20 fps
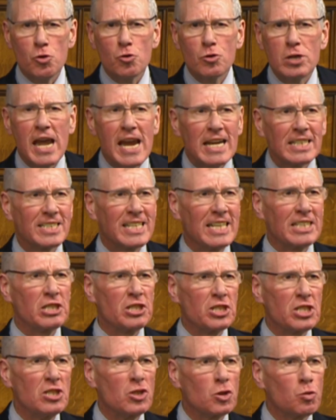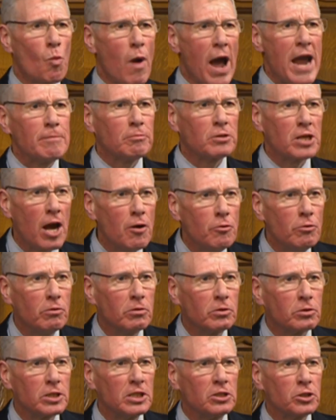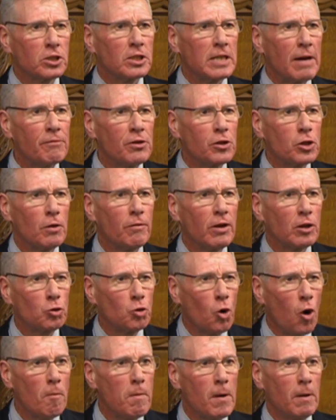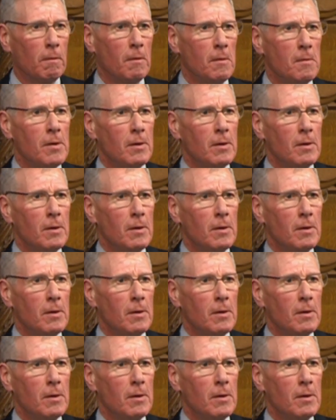UK citizens wiped out since 7th of October.